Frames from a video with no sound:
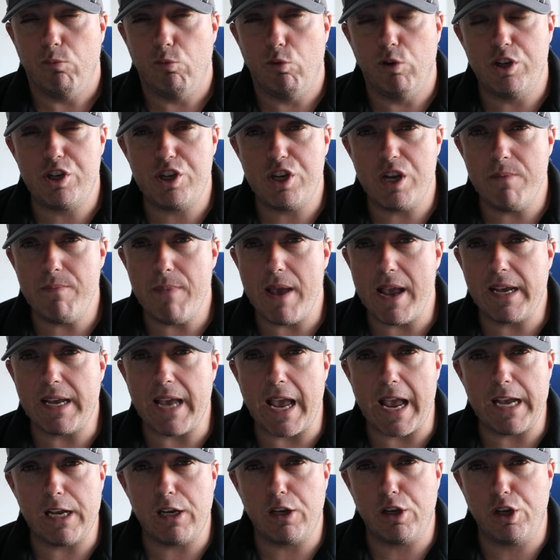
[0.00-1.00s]
Would she make
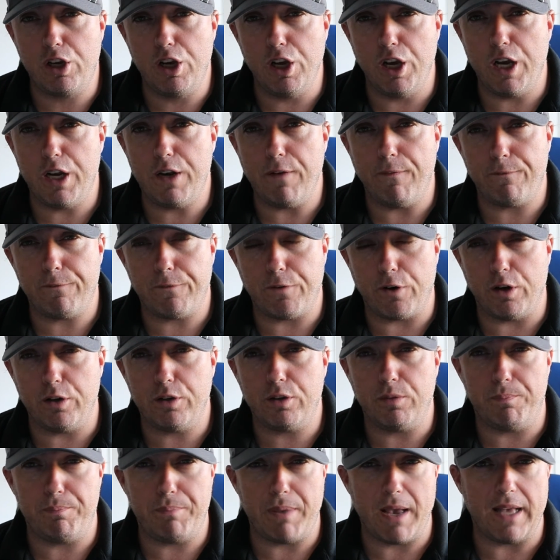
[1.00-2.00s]
a good
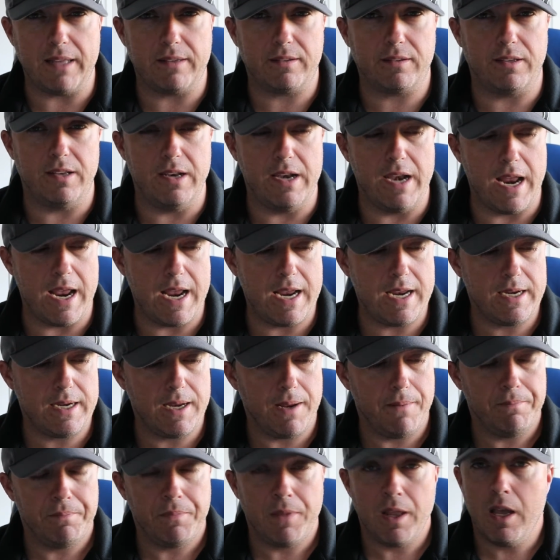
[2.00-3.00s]
first pet
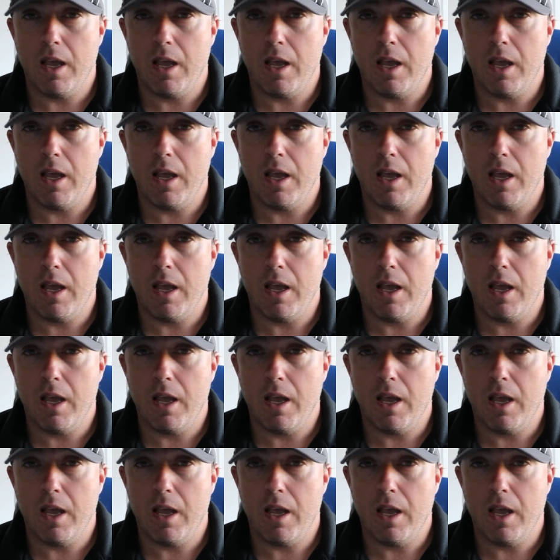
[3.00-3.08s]
snake?